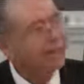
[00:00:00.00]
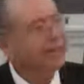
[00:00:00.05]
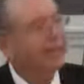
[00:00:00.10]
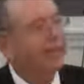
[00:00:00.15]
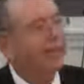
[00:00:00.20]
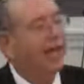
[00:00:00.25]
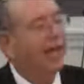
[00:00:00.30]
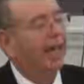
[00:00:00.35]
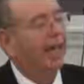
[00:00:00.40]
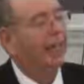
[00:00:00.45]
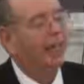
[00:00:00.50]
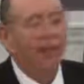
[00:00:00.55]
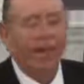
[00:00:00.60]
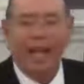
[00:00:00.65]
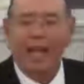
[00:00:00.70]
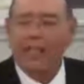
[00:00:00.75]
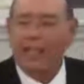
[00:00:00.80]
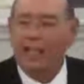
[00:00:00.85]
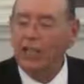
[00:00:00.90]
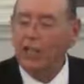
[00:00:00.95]
today that
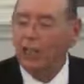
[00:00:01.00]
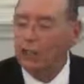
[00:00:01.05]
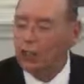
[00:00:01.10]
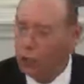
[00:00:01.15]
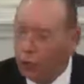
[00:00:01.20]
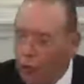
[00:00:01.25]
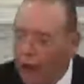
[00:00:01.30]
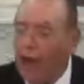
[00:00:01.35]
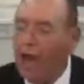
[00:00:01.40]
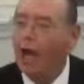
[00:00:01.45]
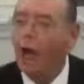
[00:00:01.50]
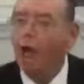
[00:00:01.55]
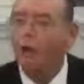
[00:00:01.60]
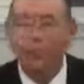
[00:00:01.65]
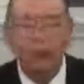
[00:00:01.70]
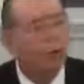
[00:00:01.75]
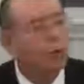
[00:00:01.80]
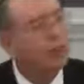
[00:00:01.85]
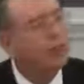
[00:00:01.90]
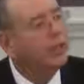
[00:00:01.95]
I didn't drown
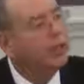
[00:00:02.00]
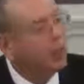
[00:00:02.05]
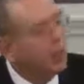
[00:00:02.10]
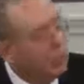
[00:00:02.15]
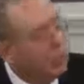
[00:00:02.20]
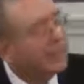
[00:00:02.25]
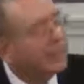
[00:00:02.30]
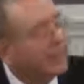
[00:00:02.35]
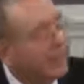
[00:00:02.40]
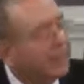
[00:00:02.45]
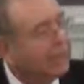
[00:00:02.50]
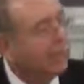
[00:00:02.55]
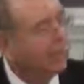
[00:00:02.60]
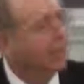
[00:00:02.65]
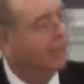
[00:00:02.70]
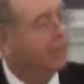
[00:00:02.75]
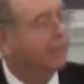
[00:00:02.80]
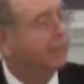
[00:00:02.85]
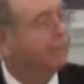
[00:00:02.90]
you when you were little.